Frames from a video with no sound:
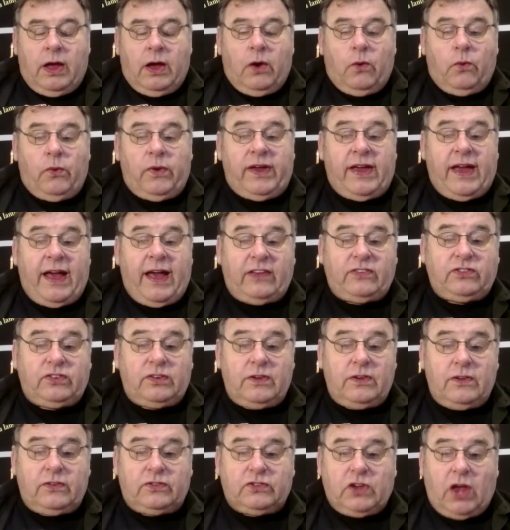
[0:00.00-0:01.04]
We hasten
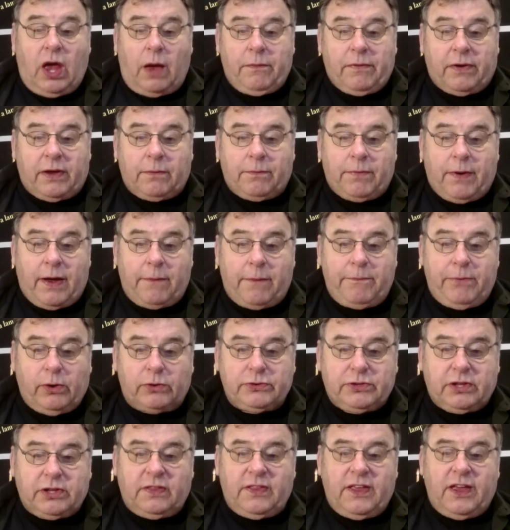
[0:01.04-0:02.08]
his coming by
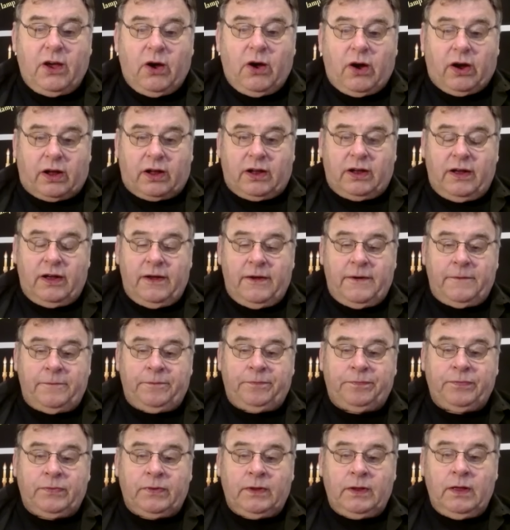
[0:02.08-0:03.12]
building the ark.
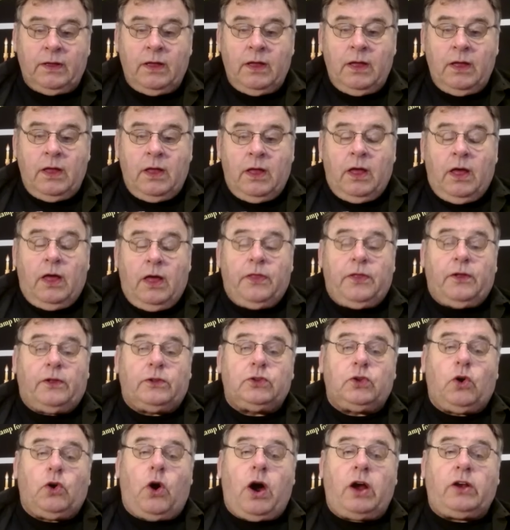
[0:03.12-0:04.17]
The
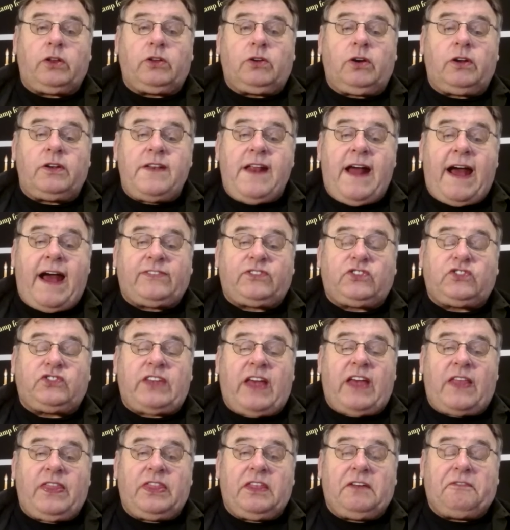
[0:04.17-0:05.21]
Lord could not
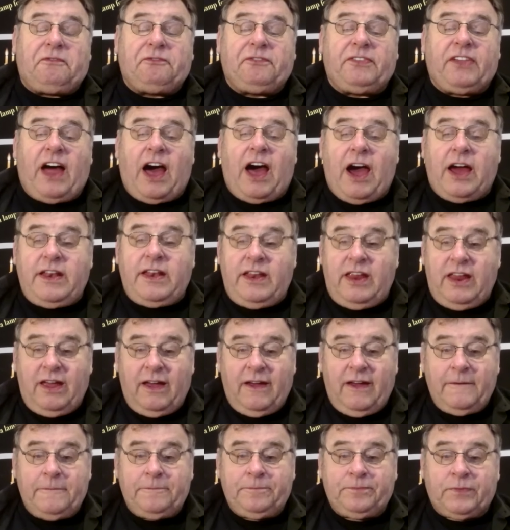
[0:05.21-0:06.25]
send the flood
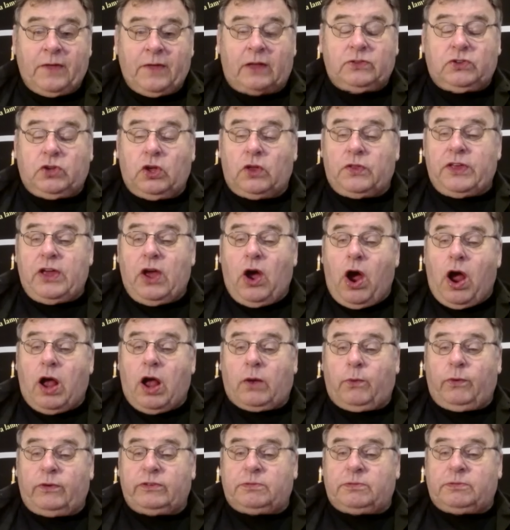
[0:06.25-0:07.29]
until the
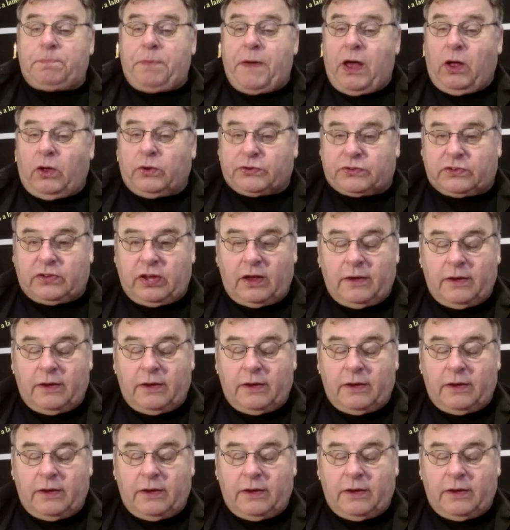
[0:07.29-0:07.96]
ark was built